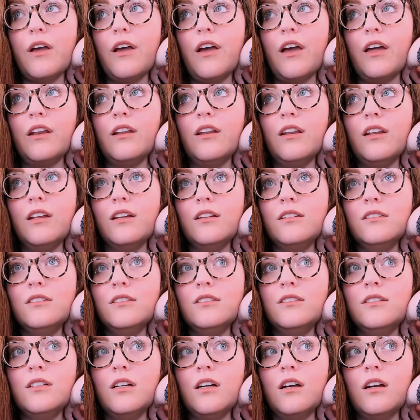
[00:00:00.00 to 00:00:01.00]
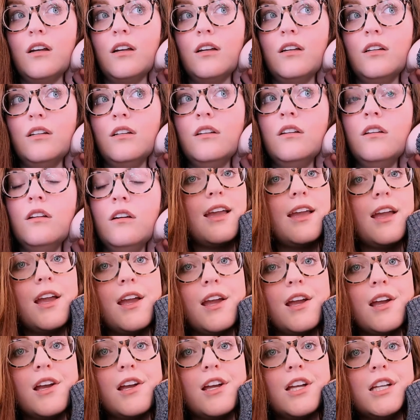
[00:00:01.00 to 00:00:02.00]
editing done.
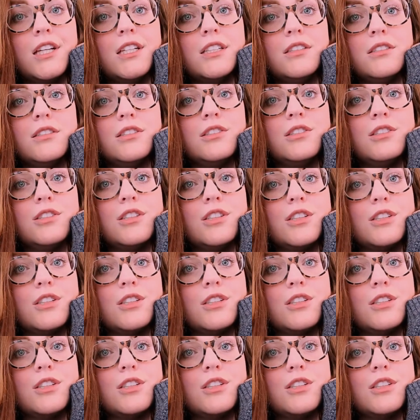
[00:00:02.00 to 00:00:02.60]
And